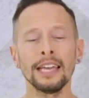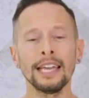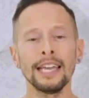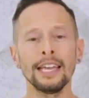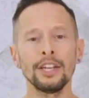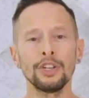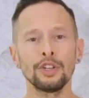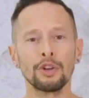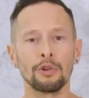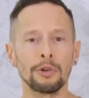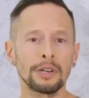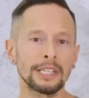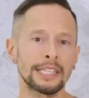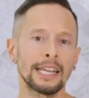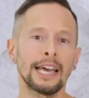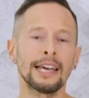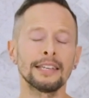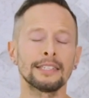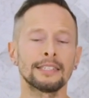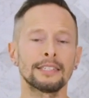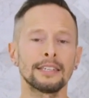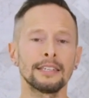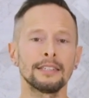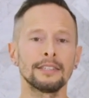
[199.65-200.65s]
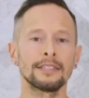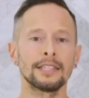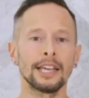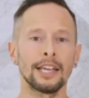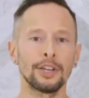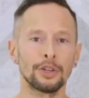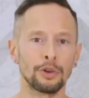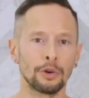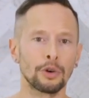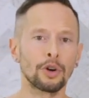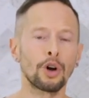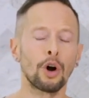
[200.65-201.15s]
in your intestines
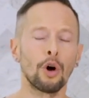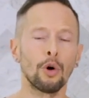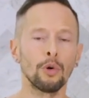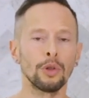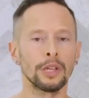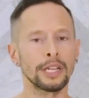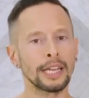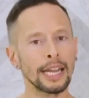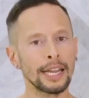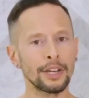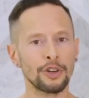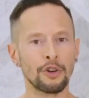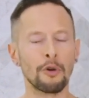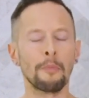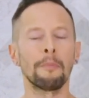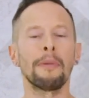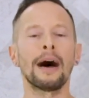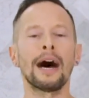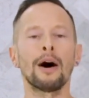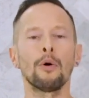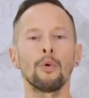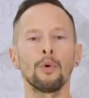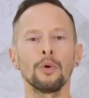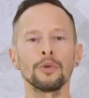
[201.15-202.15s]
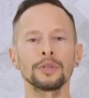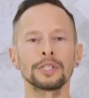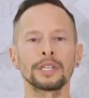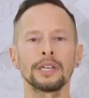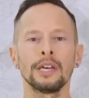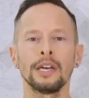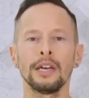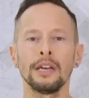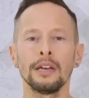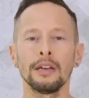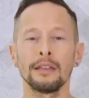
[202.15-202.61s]
and your colon and your bowels